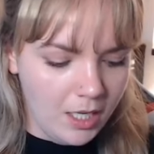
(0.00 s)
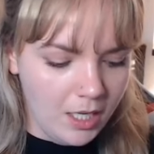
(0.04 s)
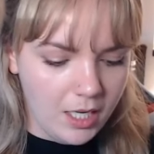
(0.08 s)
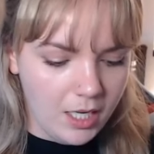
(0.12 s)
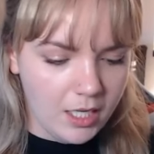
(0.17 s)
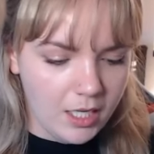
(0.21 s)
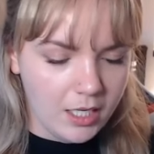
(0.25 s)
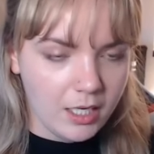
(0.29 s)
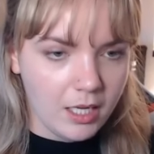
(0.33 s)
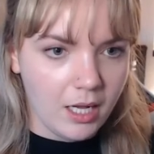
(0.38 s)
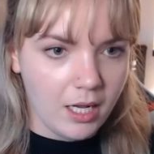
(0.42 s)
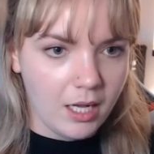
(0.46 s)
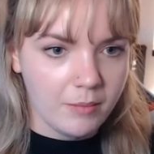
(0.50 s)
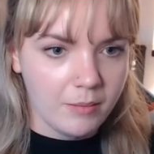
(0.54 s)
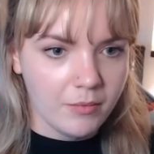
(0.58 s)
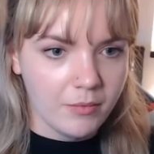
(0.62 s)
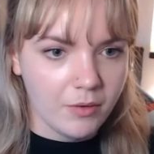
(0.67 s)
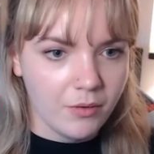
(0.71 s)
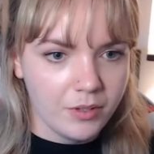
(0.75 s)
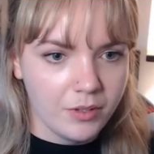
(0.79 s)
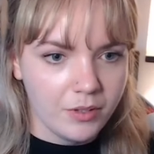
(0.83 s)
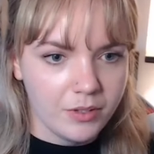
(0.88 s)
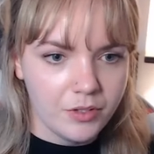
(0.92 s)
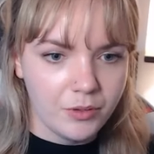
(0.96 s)
and I'm
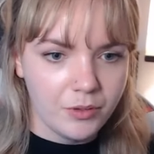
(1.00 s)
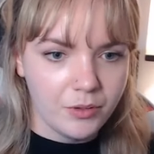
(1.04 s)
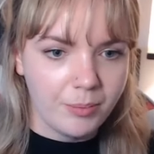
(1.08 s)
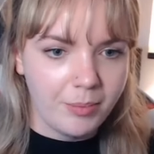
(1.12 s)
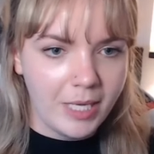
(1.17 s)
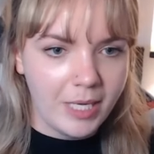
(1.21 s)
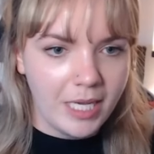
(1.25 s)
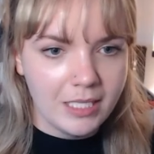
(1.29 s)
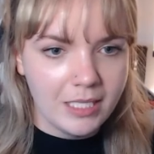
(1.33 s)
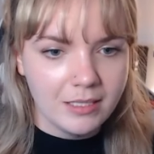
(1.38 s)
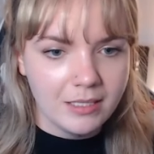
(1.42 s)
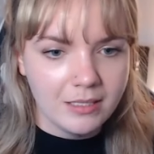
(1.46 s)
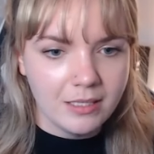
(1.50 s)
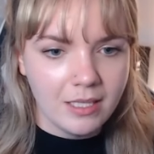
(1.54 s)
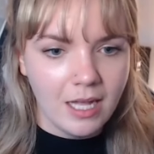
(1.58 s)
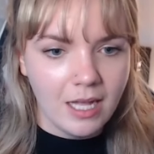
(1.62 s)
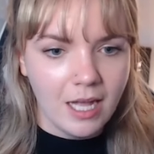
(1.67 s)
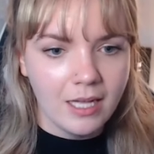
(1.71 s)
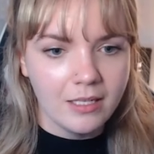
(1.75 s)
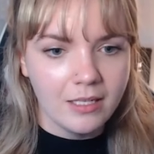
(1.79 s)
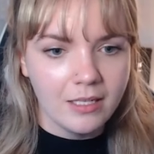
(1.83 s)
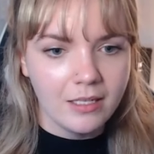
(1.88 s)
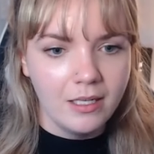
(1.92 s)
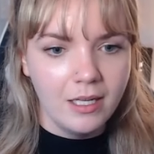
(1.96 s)
going to paste
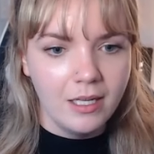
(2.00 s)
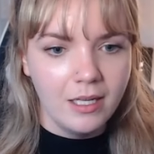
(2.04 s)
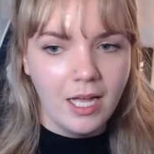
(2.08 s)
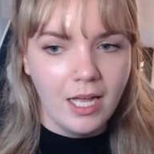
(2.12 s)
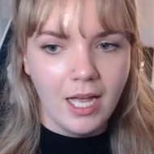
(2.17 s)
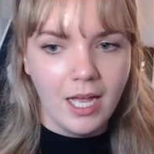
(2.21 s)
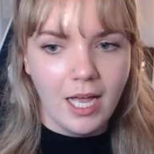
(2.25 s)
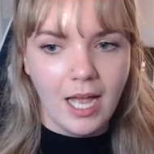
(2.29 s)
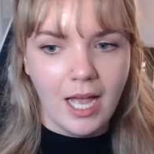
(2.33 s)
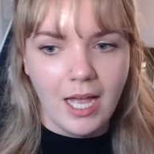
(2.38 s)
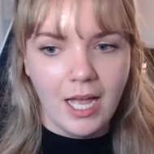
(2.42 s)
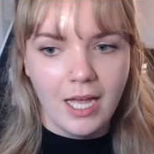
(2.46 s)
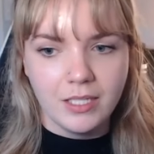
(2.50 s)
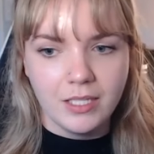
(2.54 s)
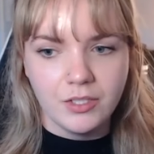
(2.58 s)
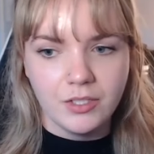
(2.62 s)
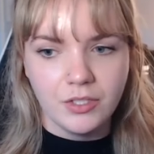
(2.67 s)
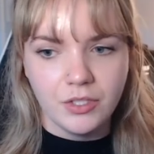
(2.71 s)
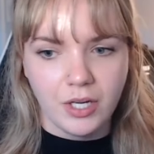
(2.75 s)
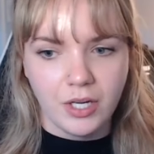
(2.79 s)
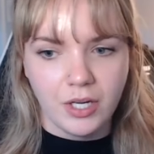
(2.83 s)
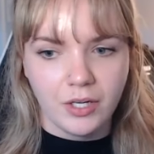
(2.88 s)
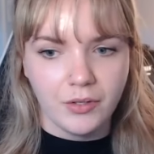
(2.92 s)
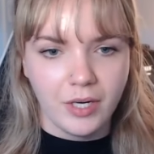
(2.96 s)
that and
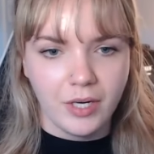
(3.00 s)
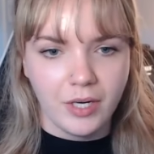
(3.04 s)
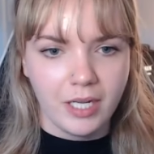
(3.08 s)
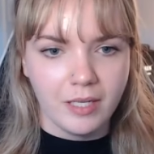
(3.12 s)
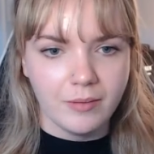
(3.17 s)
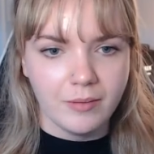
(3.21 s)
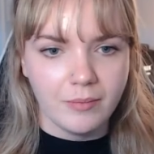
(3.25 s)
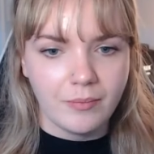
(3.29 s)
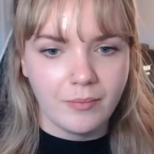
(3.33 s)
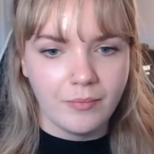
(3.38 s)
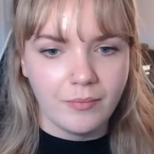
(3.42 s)
generate.